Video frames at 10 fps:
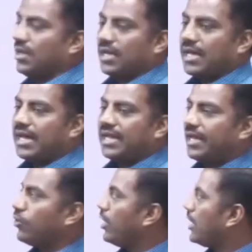An
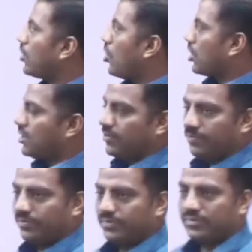accurate clock
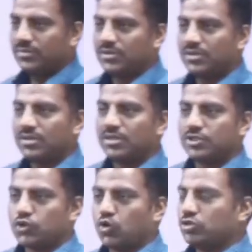
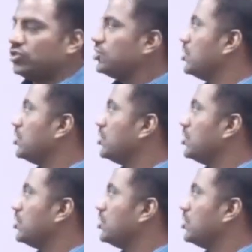shows